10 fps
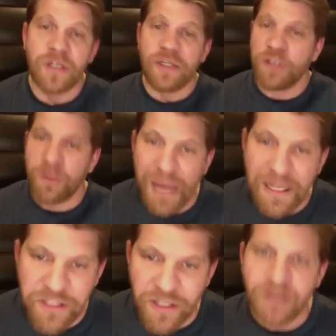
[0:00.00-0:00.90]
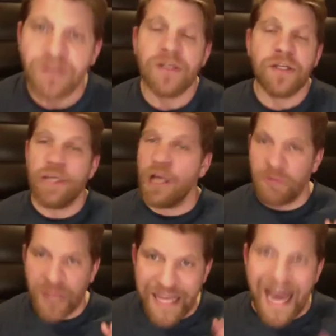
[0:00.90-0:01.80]
your mentor,
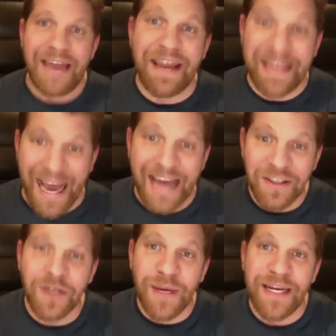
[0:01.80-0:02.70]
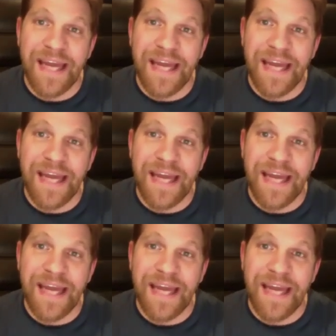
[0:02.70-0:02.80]
the guy that got you into